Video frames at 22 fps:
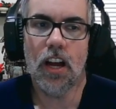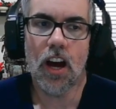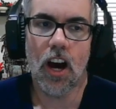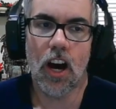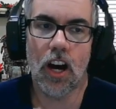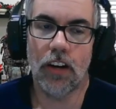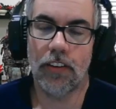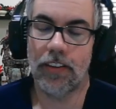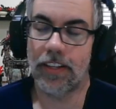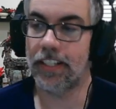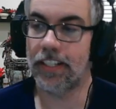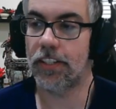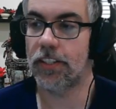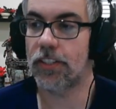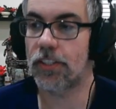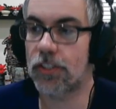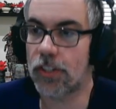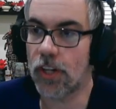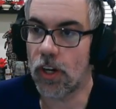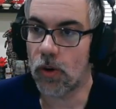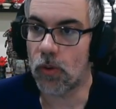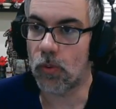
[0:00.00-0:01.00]
All right,
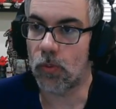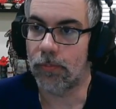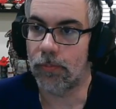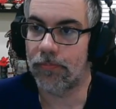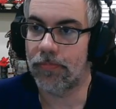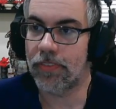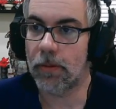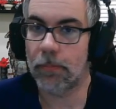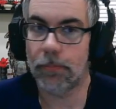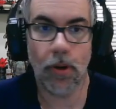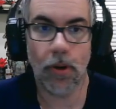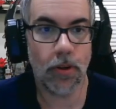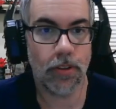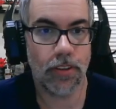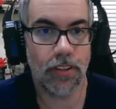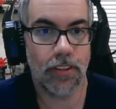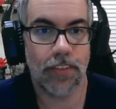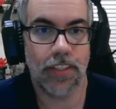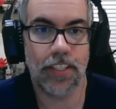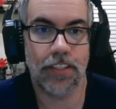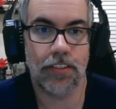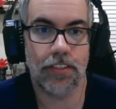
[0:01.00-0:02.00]
so both
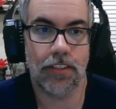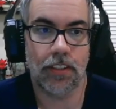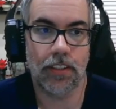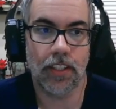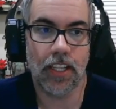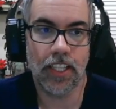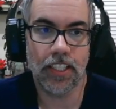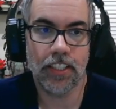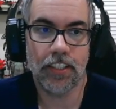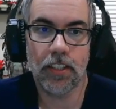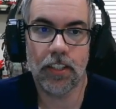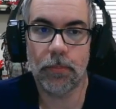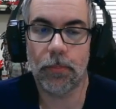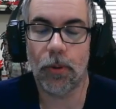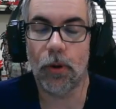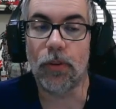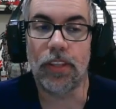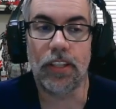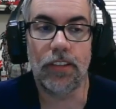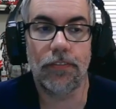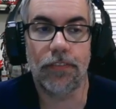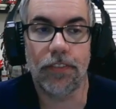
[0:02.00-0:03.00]
of these are light. They're
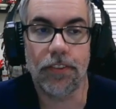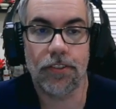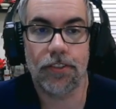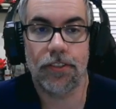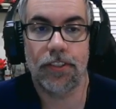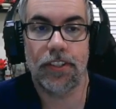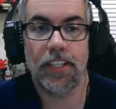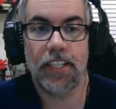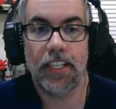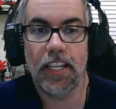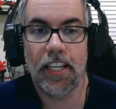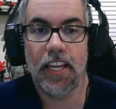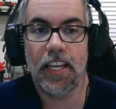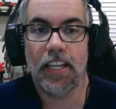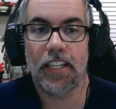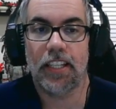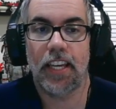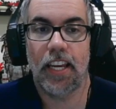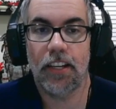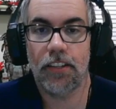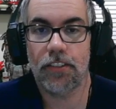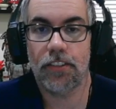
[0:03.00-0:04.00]
both infantry.
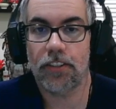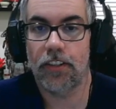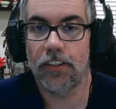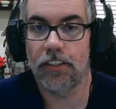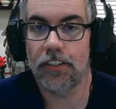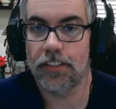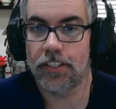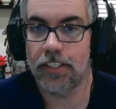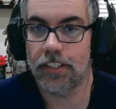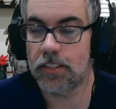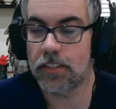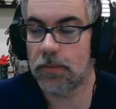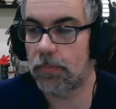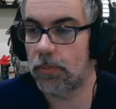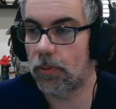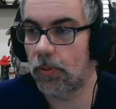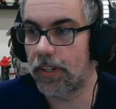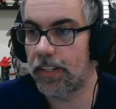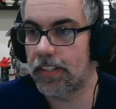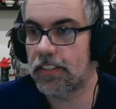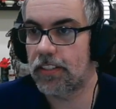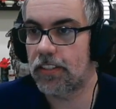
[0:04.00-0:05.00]
Kheres are 160
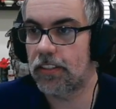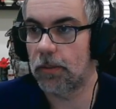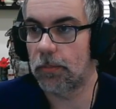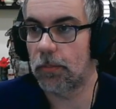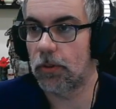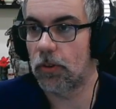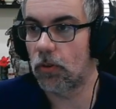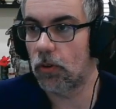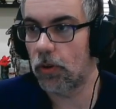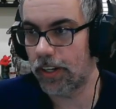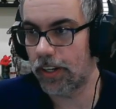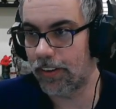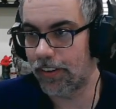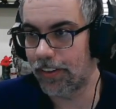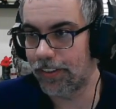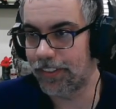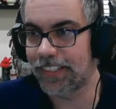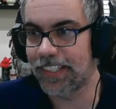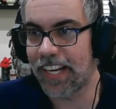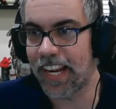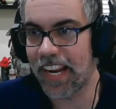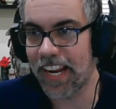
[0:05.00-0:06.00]
points. The Moroi are
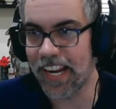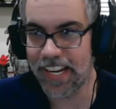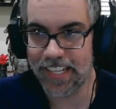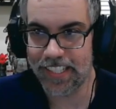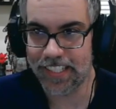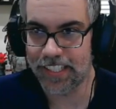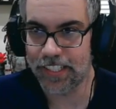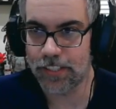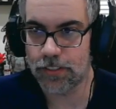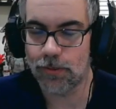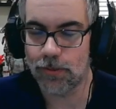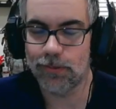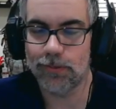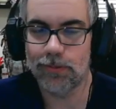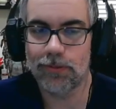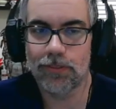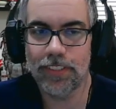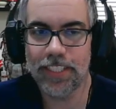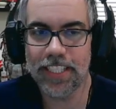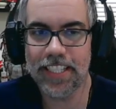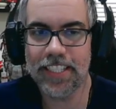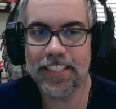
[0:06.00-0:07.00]
180, so
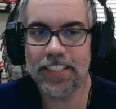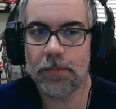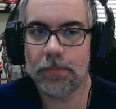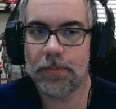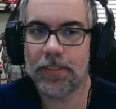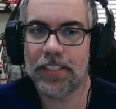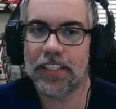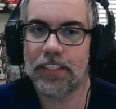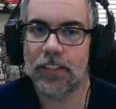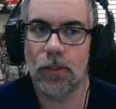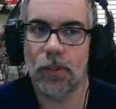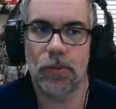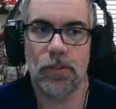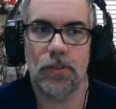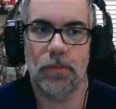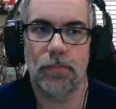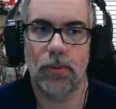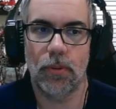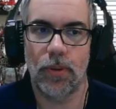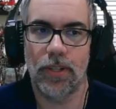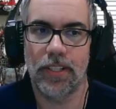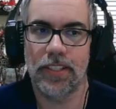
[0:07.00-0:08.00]
reasonably close in
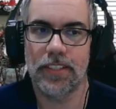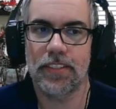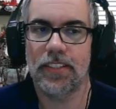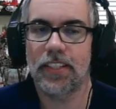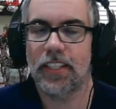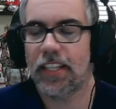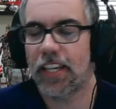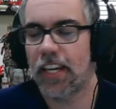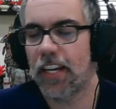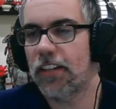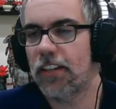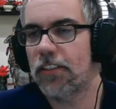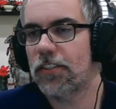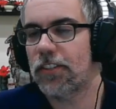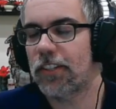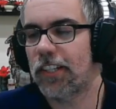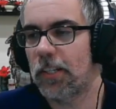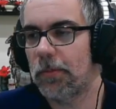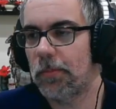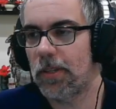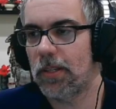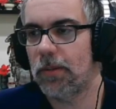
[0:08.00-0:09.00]
points. The Kheres are
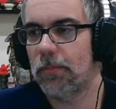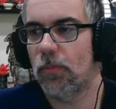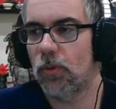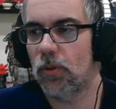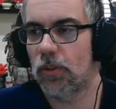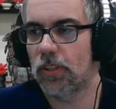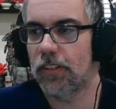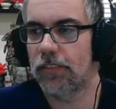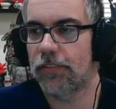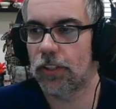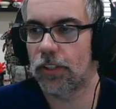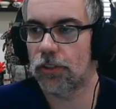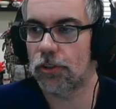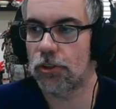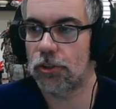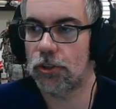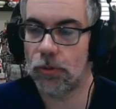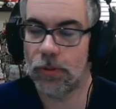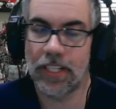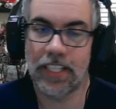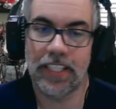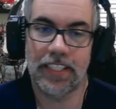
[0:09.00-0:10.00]
going to be more of your
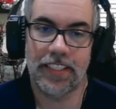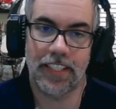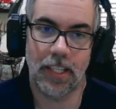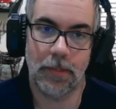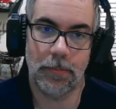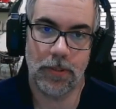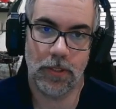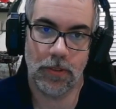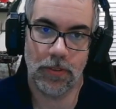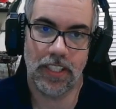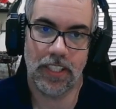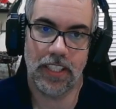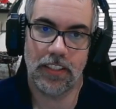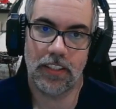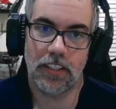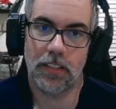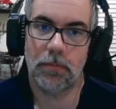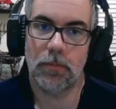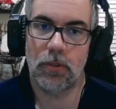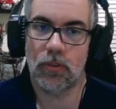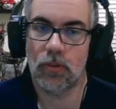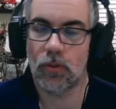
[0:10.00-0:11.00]
shooting type unit. The
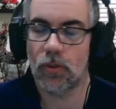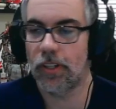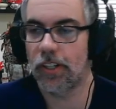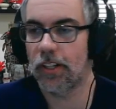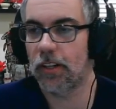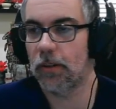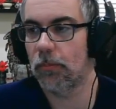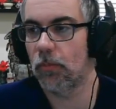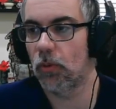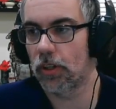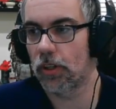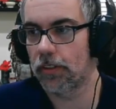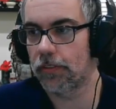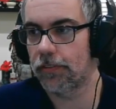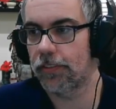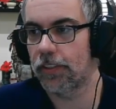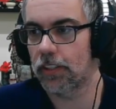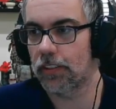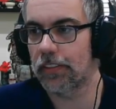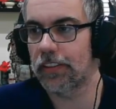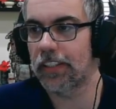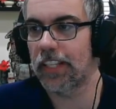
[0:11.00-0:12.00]
Moroi are more of
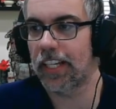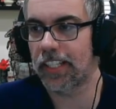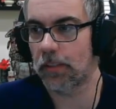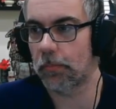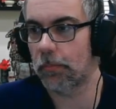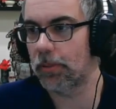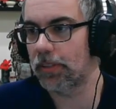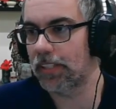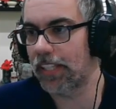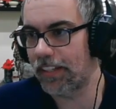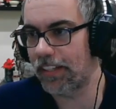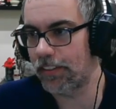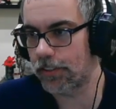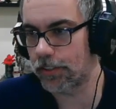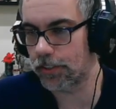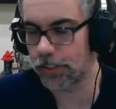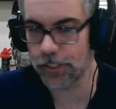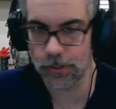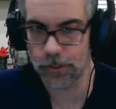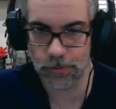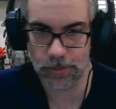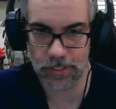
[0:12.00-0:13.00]
your light blender
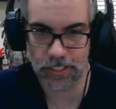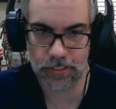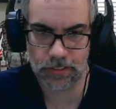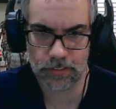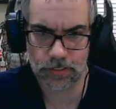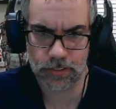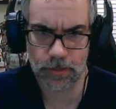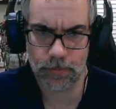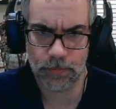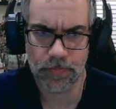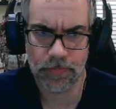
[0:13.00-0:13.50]
unit.